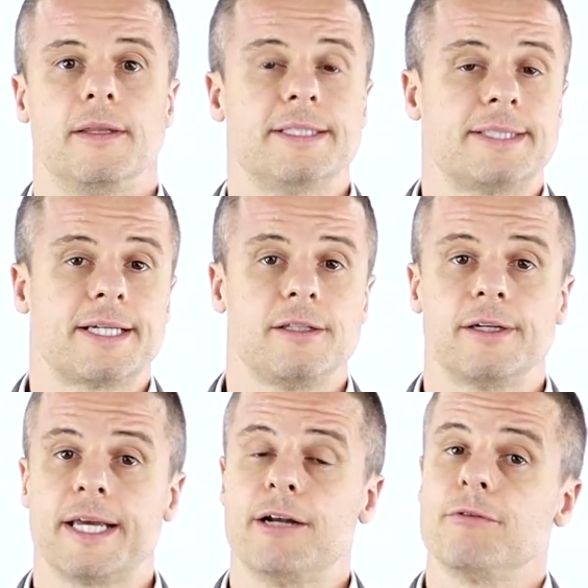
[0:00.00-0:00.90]
Let's take a
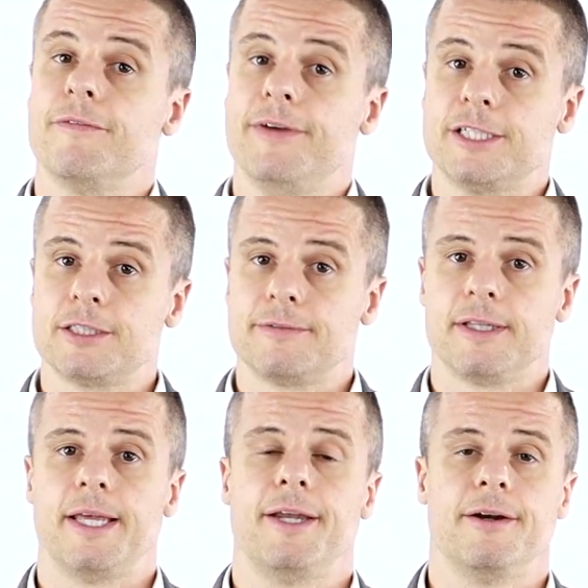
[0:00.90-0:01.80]
look at a revision of the
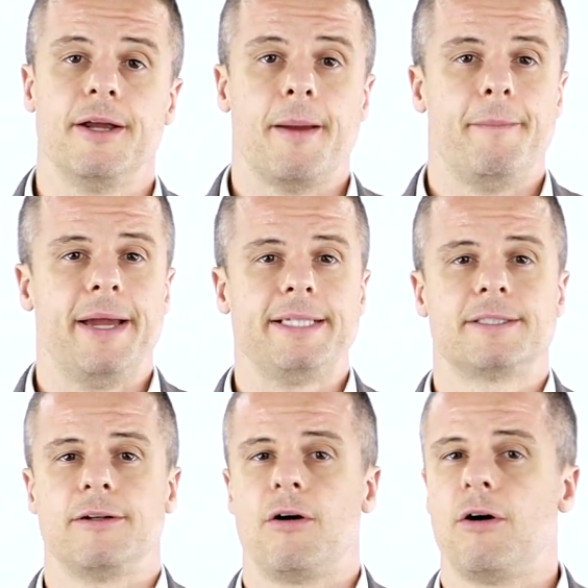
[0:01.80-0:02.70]
letter based
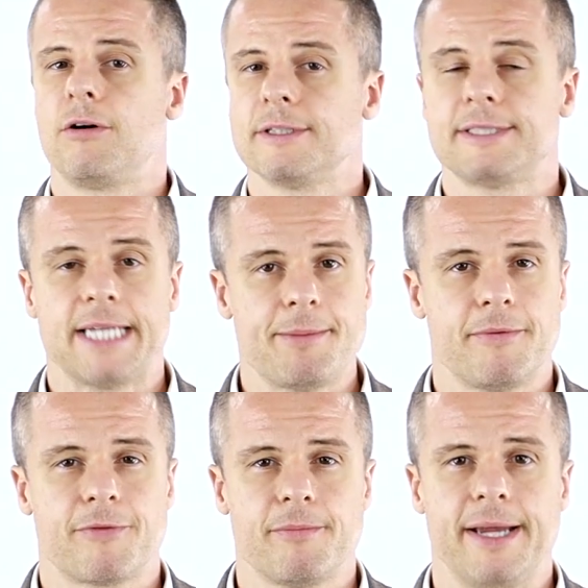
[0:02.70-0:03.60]
on all the same
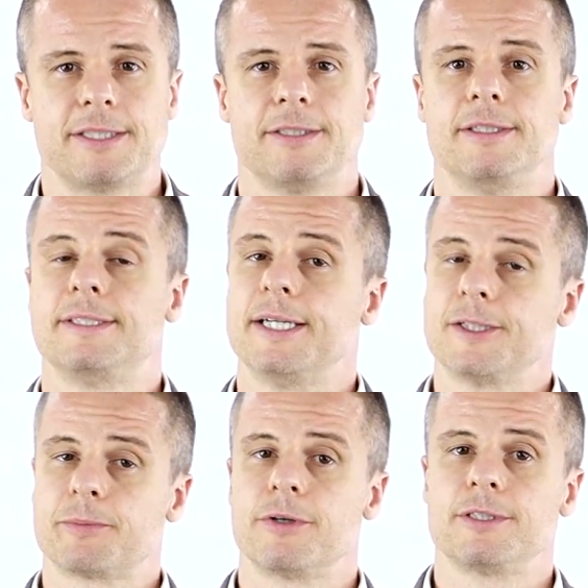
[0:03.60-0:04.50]
information the
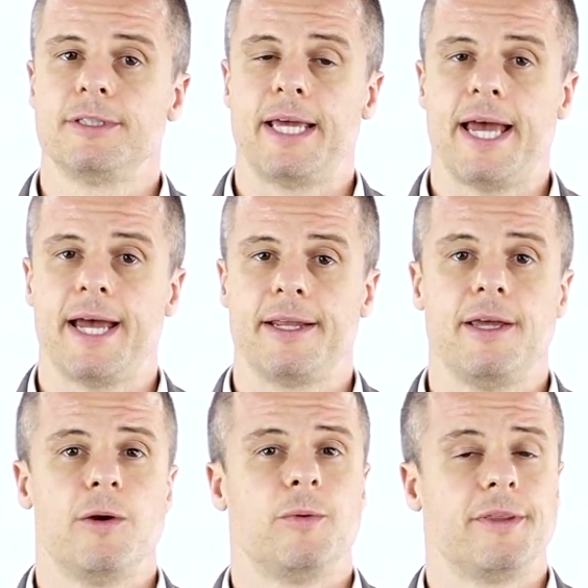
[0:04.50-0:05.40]
salesperson had
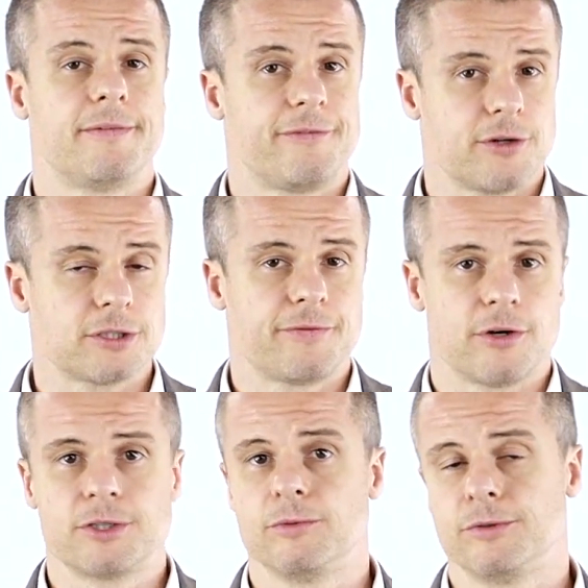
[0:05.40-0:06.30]
when the first
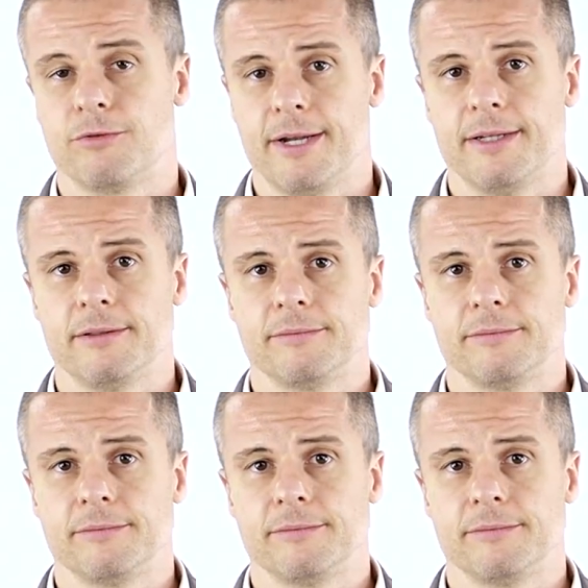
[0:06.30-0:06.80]
version was written.